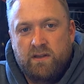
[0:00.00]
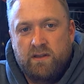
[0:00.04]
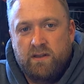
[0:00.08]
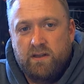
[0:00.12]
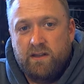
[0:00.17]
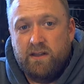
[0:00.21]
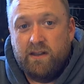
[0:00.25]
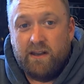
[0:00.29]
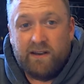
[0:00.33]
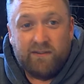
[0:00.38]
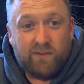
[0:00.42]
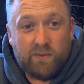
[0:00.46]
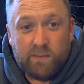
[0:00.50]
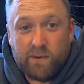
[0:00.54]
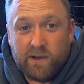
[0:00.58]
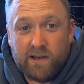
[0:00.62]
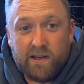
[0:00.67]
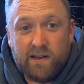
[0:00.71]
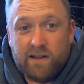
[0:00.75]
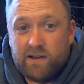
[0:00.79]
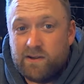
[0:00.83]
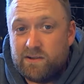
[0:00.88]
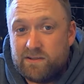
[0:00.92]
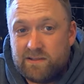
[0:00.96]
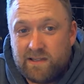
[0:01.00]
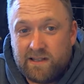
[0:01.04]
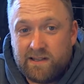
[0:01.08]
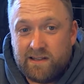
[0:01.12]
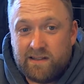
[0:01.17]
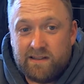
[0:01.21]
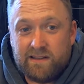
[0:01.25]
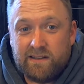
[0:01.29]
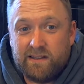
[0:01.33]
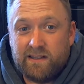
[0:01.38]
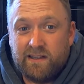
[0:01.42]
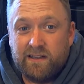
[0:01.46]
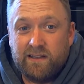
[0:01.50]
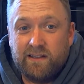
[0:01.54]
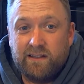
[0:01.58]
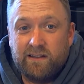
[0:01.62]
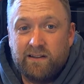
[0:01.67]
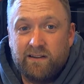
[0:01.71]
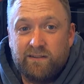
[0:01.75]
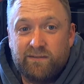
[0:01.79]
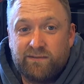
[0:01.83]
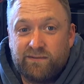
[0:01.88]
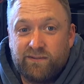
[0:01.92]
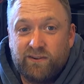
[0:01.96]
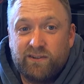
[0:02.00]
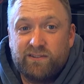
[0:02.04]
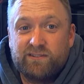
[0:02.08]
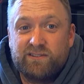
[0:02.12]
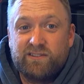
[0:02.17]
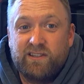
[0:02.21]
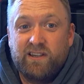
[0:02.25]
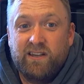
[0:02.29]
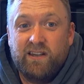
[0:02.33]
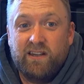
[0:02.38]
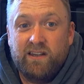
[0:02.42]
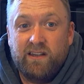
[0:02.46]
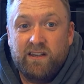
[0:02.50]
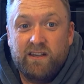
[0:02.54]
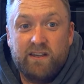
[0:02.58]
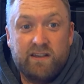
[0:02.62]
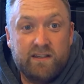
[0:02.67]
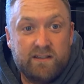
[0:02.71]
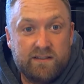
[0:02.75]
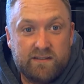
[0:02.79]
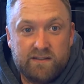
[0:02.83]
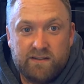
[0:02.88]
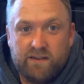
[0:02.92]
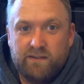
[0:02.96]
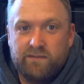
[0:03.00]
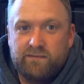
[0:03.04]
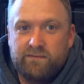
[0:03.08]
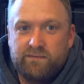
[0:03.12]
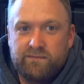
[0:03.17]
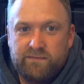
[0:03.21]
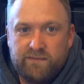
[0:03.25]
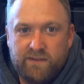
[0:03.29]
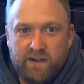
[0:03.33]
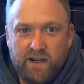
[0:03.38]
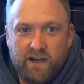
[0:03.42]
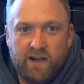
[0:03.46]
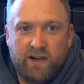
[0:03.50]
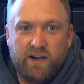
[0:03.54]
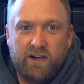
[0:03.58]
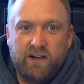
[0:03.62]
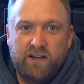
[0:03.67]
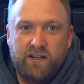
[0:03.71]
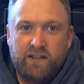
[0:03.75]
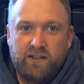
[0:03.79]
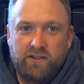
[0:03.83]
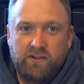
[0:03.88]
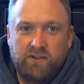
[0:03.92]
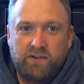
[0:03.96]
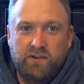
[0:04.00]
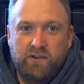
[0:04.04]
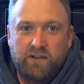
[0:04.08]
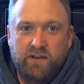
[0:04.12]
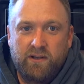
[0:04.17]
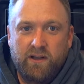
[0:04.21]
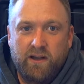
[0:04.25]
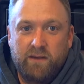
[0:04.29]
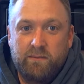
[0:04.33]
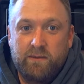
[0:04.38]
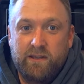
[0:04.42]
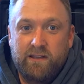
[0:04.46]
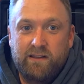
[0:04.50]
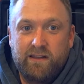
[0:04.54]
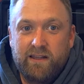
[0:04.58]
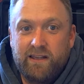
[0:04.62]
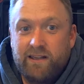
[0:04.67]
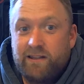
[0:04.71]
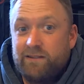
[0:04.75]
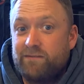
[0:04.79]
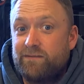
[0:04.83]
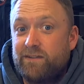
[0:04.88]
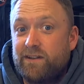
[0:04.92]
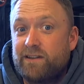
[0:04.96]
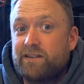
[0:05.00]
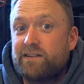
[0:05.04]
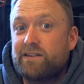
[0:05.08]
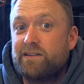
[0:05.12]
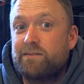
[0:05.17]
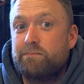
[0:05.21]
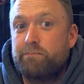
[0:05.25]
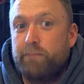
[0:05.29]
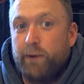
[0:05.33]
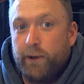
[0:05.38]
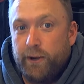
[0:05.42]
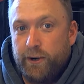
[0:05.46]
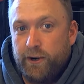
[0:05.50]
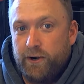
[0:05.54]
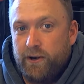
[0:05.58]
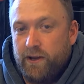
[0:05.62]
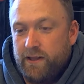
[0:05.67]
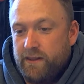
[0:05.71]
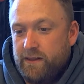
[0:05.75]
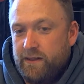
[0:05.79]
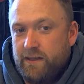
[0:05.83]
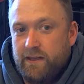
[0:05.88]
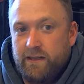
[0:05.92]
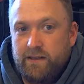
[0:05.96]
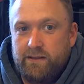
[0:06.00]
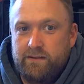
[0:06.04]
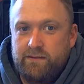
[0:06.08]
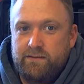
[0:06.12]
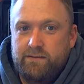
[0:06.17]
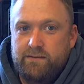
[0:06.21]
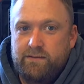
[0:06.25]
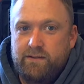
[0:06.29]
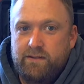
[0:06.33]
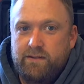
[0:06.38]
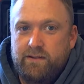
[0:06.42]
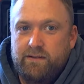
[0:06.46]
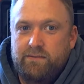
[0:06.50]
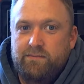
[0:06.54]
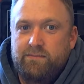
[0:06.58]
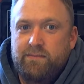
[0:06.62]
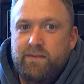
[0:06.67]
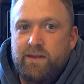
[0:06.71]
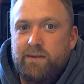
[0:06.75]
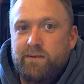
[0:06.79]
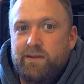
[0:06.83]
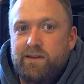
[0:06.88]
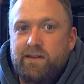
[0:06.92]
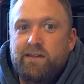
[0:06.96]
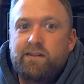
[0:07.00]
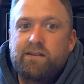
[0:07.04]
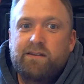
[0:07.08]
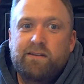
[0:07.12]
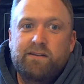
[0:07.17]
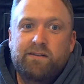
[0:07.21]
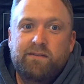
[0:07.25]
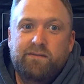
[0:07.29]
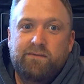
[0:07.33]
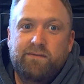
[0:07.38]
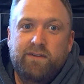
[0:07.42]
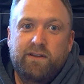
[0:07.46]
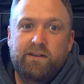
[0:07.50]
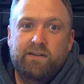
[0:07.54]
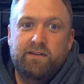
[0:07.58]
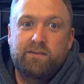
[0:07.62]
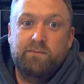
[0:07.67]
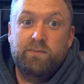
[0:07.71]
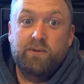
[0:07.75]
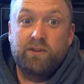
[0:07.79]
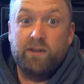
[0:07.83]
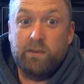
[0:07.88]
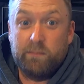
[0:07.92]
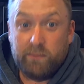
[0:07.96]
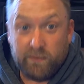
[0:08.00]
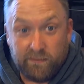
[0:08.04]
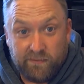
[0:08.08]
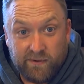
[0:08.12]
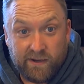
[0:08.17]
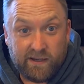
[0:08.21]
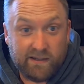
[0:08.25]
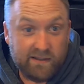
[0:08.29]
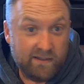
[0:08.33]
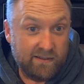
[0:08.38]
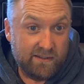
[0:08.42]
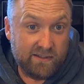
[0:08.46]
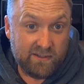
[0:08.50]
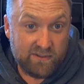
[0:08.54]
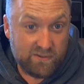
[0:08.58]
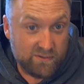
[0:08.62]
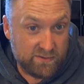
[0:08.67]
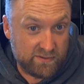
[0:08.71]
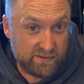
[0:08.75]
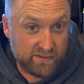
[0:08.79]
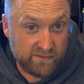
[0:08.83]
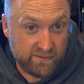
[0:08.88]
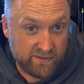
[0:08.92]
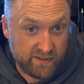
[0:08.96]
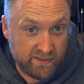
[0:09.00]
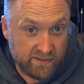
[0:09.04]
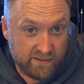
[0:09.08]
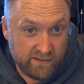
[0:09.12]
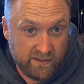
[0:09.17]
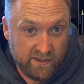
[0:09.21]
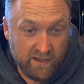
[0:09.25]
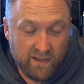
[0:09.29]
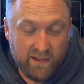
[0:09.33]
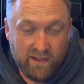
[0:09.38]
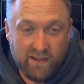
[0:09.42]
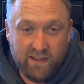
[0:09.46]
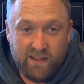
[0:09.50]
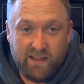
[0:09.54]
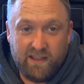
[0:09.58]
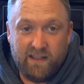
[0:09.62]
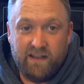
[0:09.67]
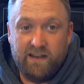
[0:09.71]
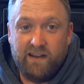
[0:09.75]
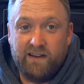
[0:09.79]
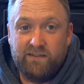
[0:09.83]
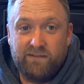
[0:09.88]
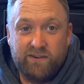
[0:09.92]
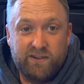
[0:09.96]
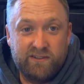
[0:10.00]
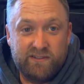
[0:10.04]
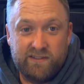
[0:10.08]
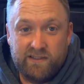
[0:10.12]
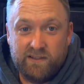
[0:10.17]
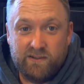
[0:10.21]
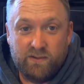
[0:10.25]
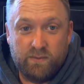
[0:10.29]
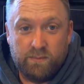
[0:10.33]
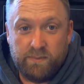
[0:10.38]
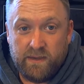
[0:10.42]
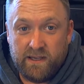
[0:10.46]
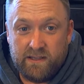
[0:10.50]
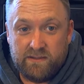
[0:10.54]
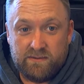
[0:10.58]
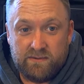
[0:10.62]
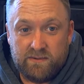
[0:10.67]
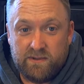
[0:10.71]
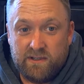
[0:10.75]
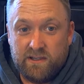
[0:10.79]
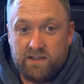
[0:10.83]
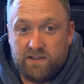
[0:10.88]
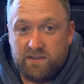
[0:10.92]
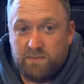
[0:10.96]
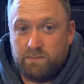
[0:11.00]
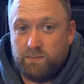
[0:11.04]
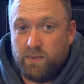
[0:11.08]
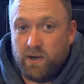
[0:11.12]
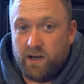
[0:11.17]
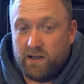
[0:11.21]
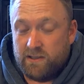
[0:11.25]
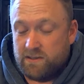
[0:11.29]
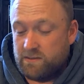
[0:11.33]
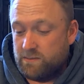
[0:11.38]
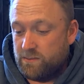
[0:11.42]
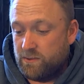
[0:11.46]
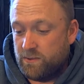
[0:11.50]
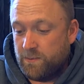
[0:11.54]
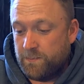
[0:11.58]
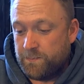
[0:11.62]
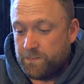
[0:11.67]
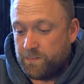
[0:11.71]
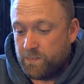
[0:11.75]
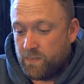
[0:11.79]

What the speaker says: And everybody knows anything Francais is very good. I mean, they invented butter, I think. Maybe they didn't invent it, but they perfected the use of it in every single pastry dish possible.